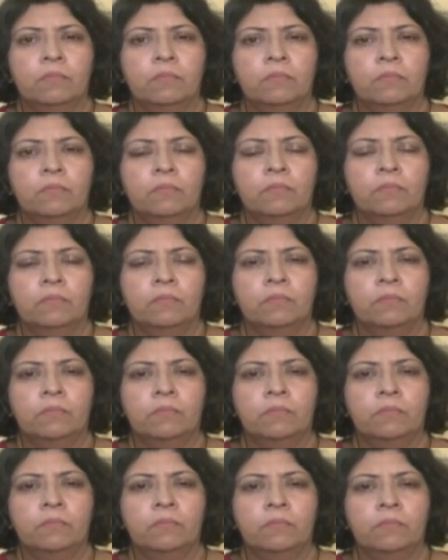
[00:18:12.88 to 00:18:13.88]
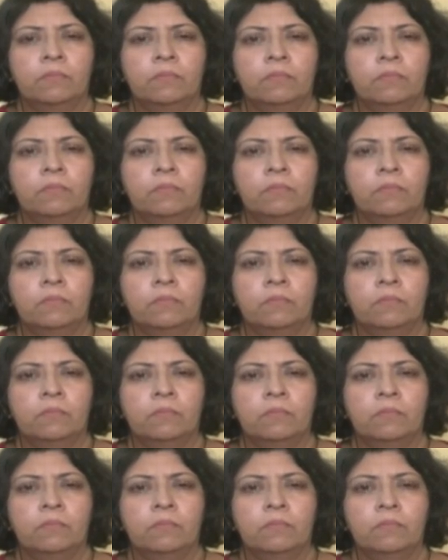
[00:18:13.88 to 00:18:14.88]

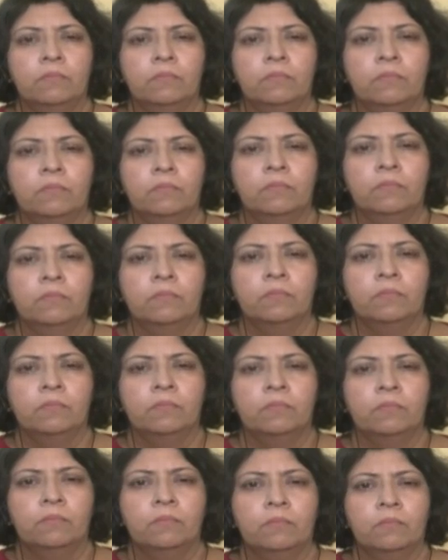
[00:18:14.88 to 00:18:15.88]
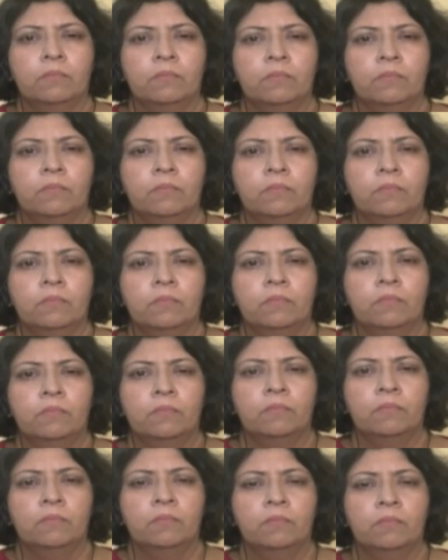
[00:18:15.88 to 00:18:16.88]

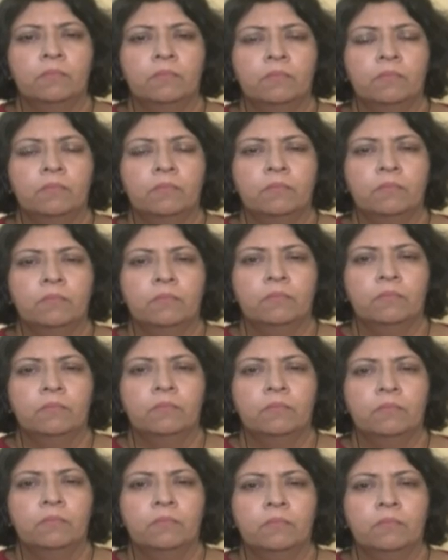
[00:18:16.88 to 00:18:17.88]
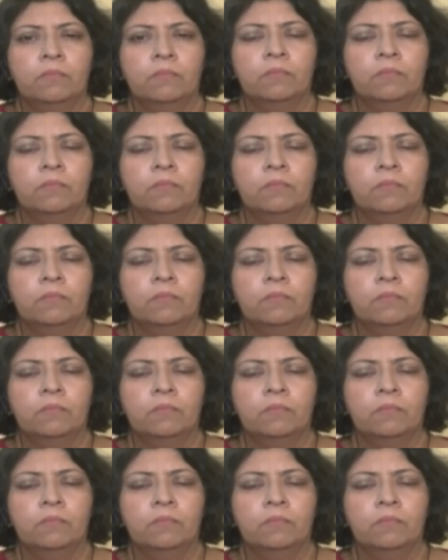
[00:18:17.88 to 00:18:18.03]
This person isn't speaking.